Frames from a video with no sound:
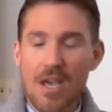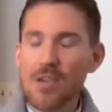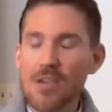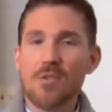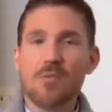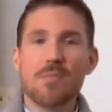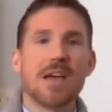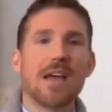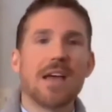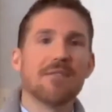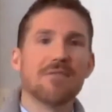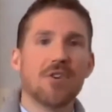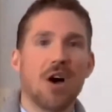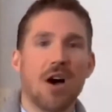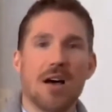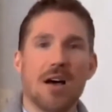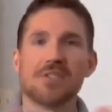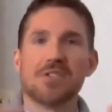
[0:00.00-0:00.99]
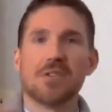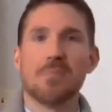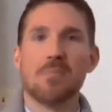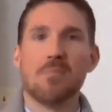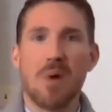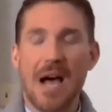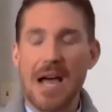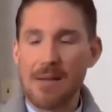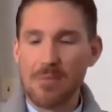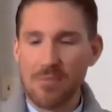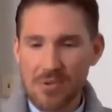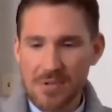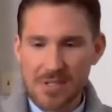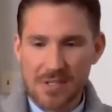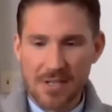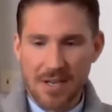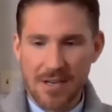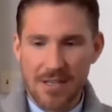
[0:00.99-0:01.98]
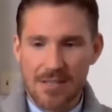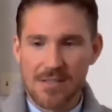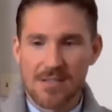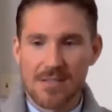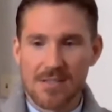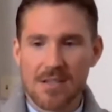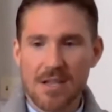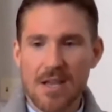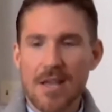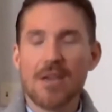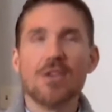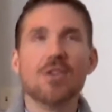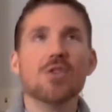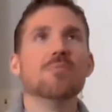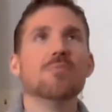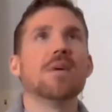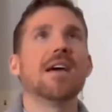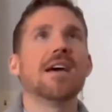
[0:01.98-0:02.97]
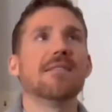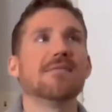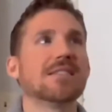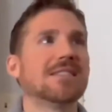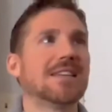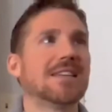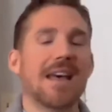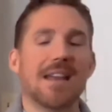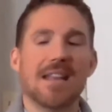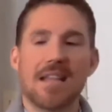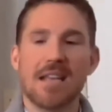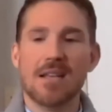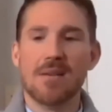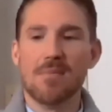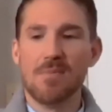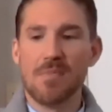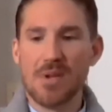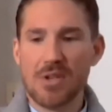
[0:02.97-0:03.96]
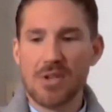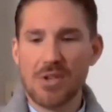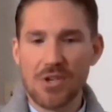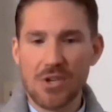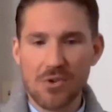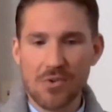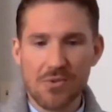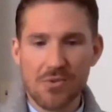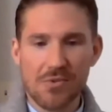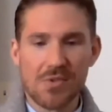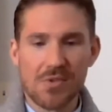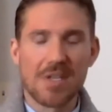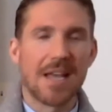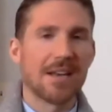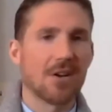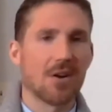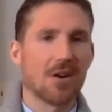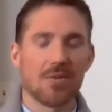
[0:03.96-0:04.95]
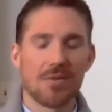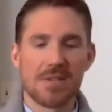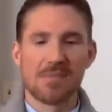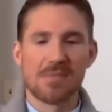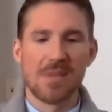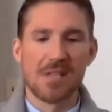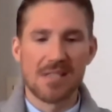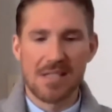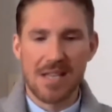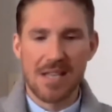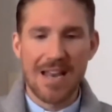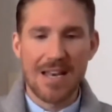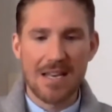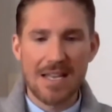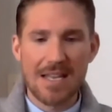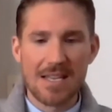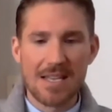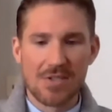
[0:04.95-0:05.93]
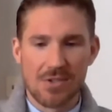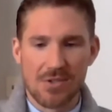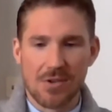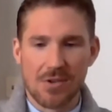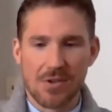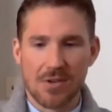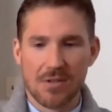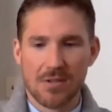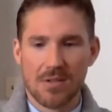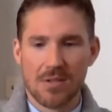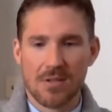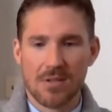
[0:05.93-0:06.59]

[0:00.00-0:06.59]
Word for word: You may have gone to Bible studies. You may have sat in pews at Christmas and Easter.